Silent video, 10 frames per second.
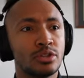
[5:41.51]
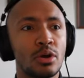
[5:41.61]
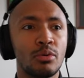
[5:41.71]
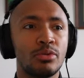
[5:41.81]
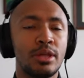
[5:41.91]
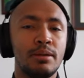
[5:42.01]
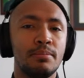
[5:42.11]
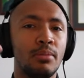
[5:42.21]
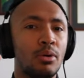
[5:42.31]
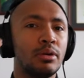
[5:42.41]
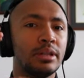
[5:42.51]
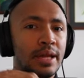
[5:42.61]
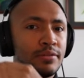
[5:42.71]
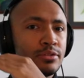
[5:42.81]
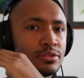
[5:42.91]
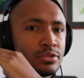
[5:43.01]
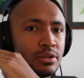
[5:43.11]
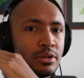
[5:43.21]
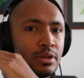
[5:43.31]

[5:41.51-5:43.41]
So the more levels